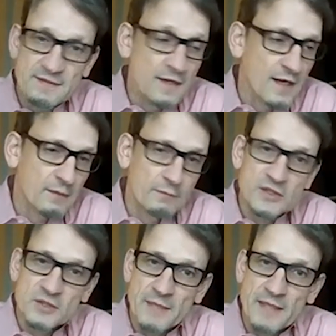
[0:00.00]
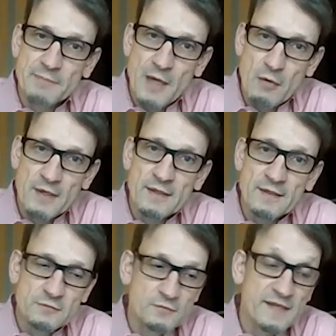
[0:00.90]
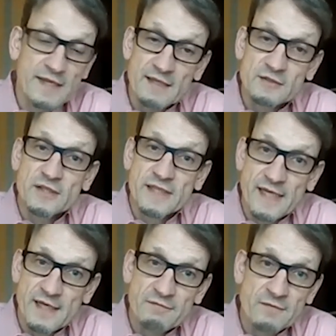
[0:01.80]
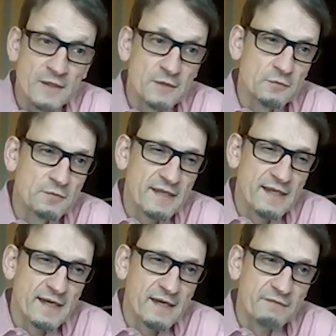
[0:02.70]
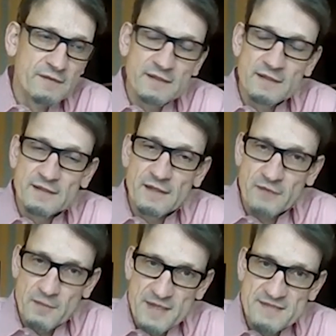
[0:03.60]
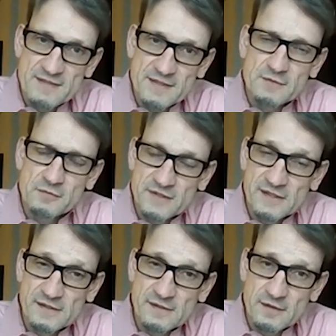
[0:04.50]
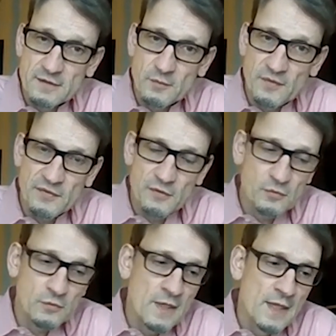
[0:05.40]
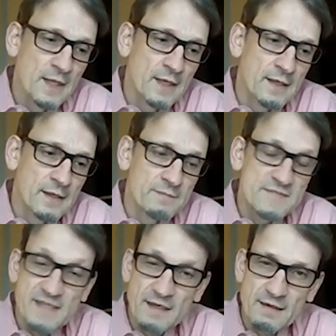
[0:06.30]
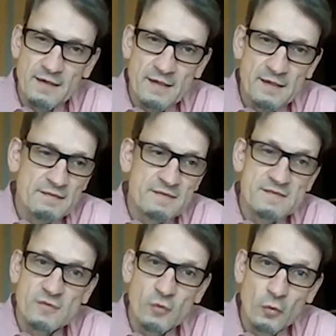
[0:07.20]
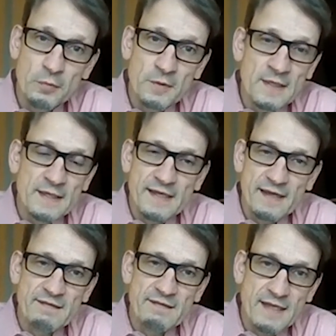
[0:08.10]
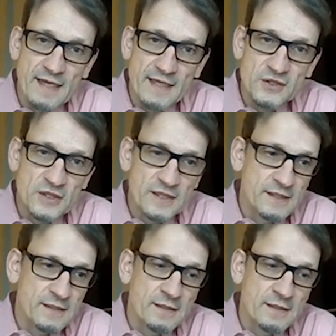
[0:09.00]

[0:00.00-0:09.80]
How much manpower do they actually have? Do they have enough capacity to deal with you? Secondly, the scope. Can they actually